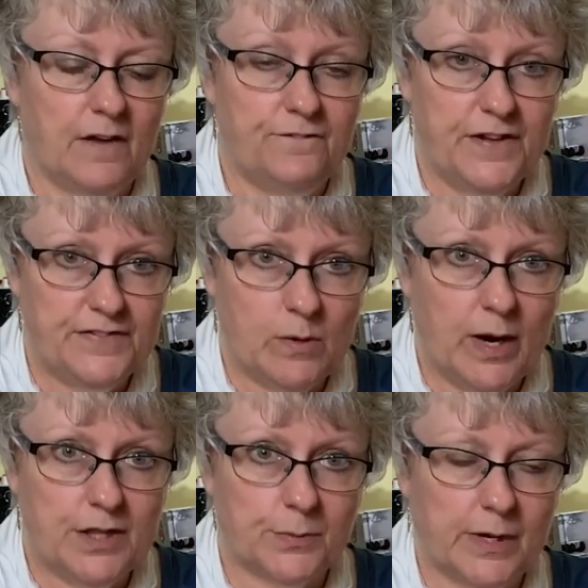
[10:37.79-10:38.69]
A 50
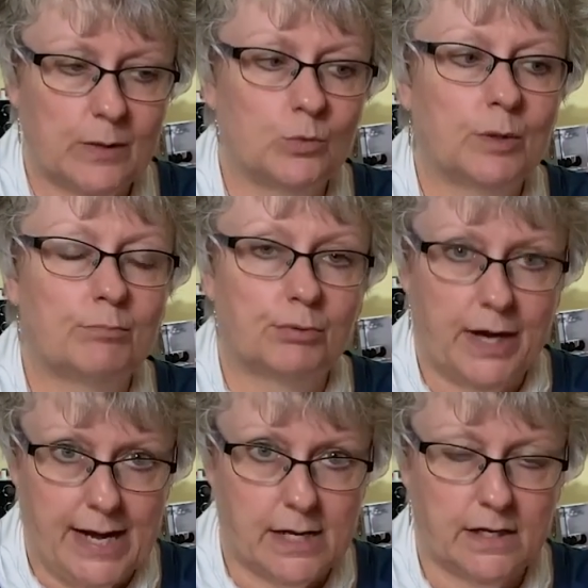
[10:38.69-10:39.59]
weight thread will
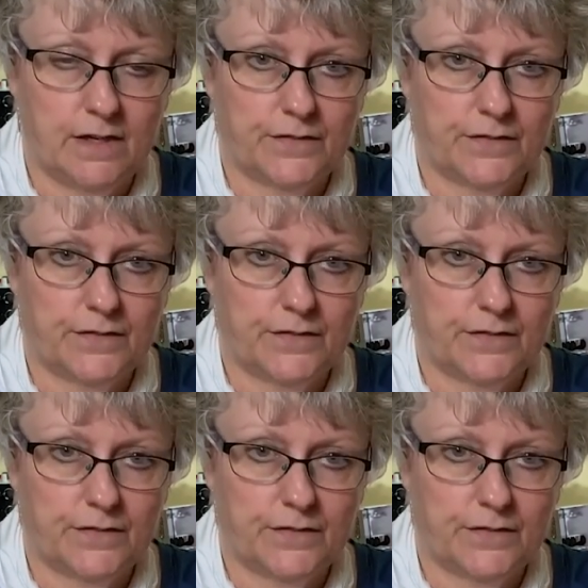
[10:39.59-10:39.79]
break